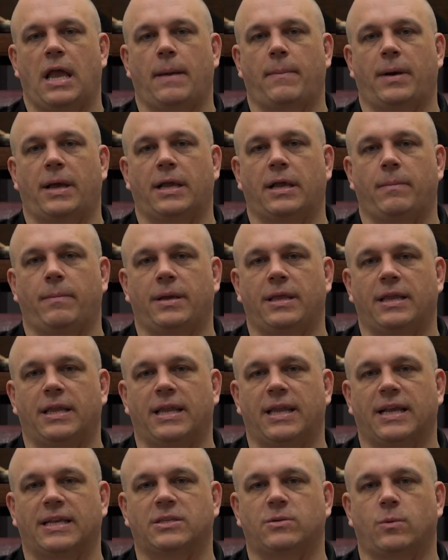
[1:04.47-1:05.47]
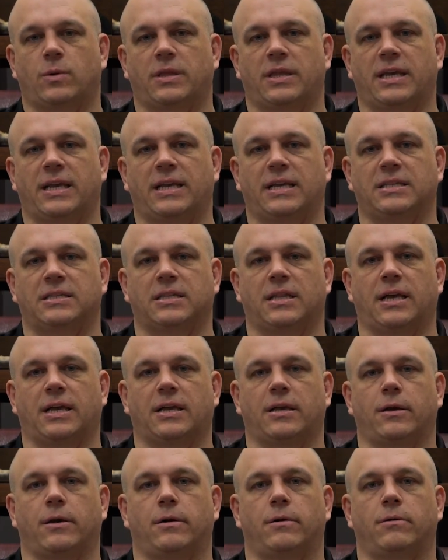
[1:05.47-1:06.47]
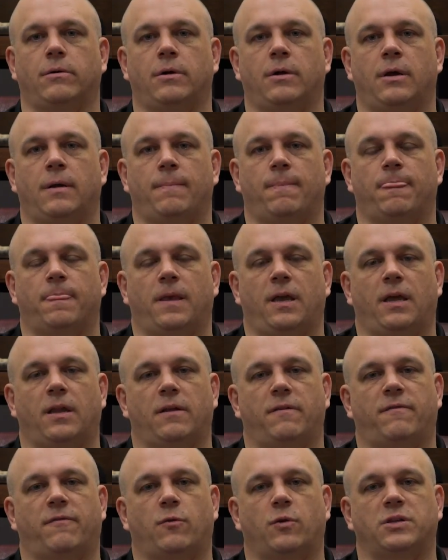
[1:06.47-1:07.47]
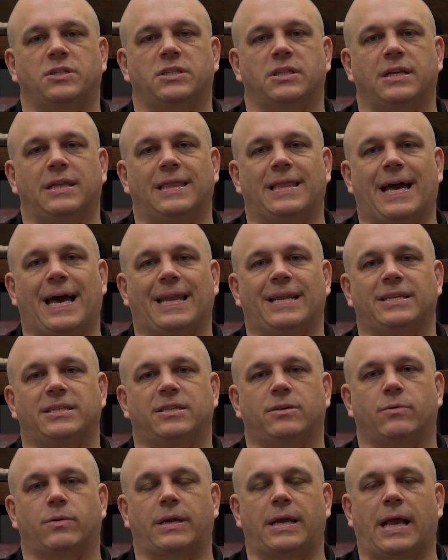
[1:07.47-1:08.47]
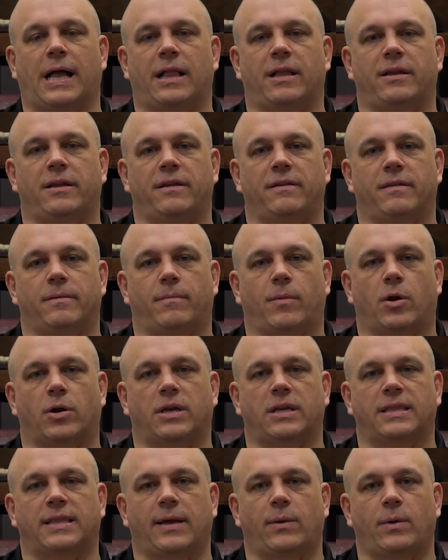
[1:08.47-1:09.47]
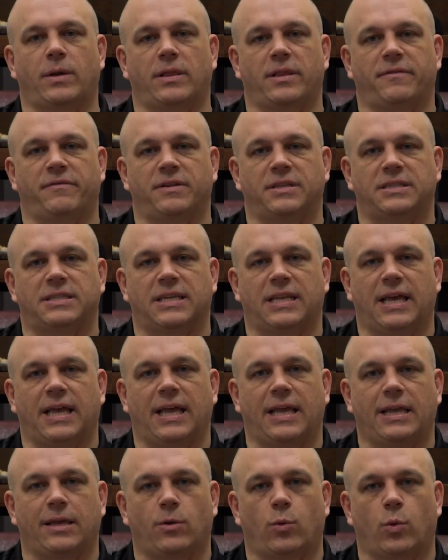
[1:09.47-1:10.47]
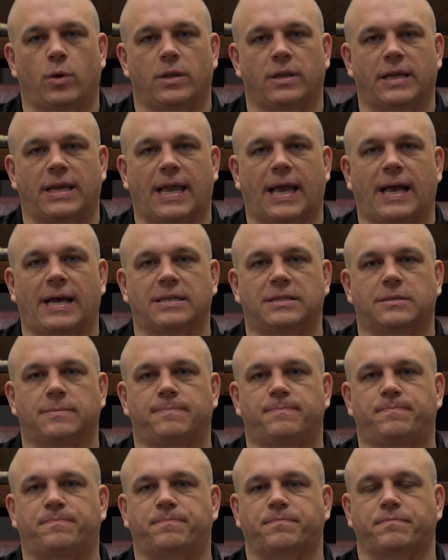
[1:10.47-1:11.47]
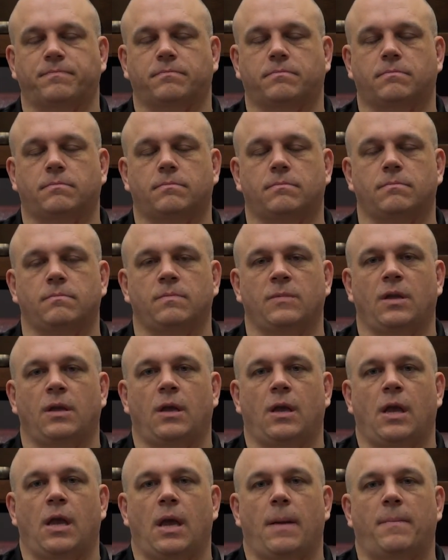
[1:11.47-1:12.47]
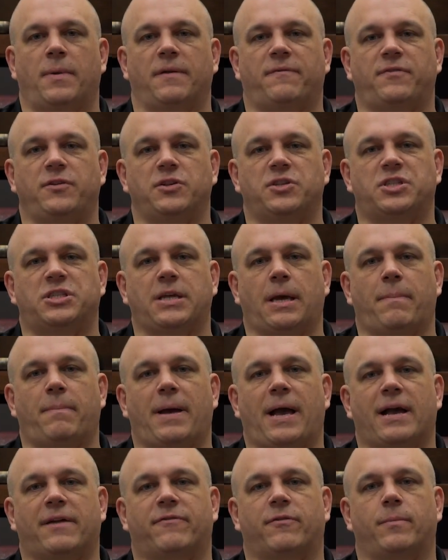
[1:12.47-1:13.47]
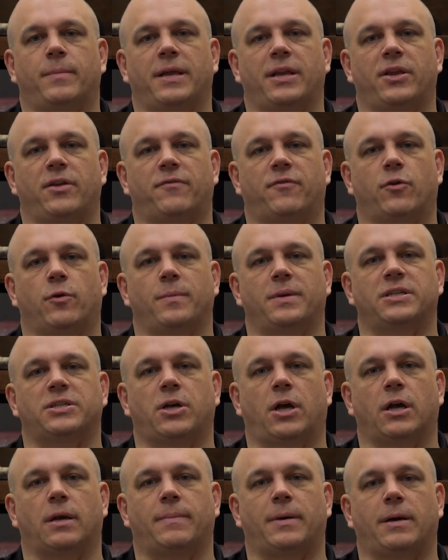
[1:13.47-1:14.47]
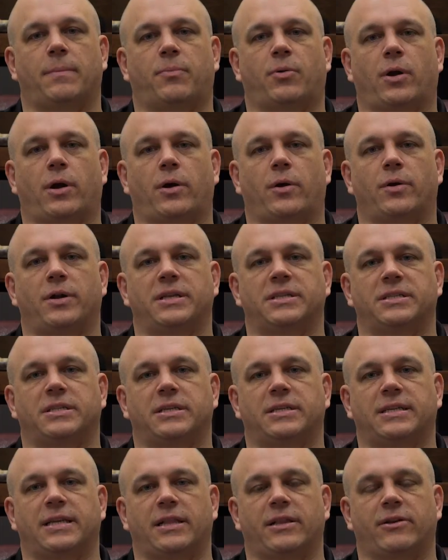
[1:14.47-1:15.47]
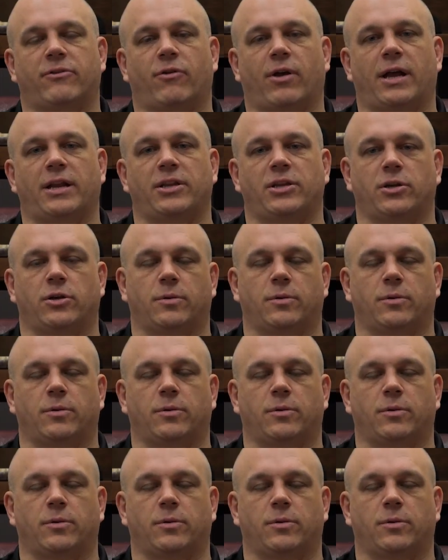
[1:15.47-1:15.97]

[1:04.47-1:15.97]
Am I going to be the next one that gets let go? And unfortunately, that is the reality of the market that we live in today in oil and gas. But if you step back for a minute, you've heard me talk about priorities in the daily grind.